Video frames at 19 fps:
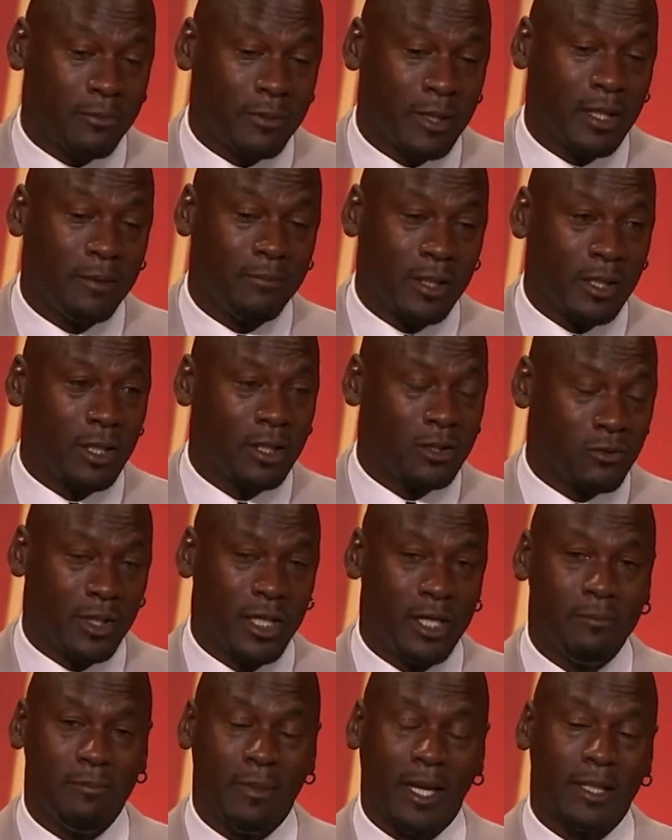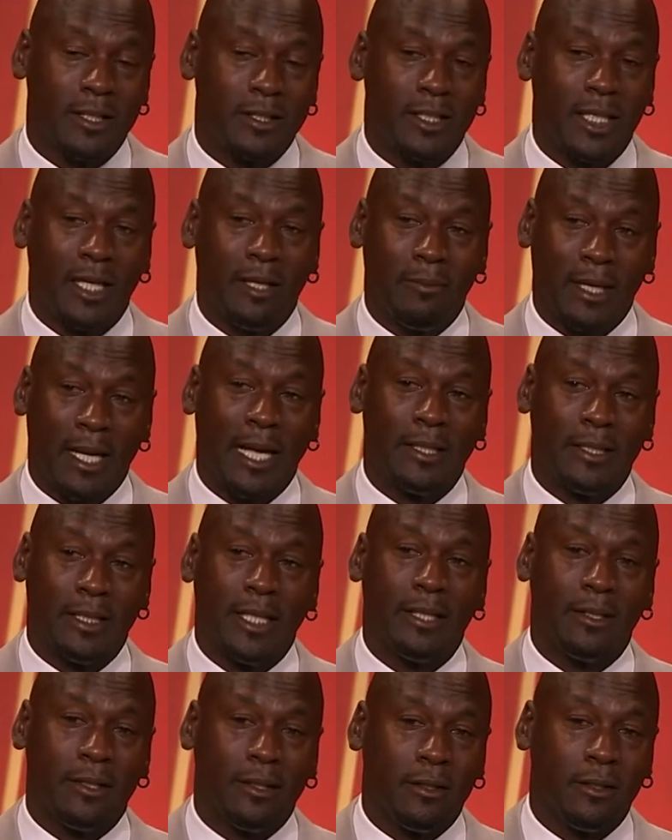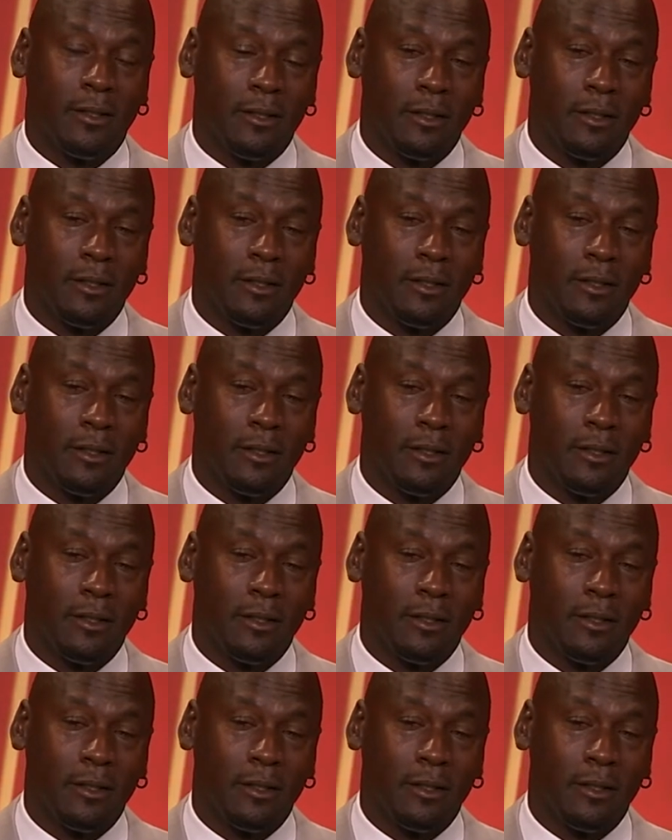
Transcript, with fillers: me because when he made the team and I didn't,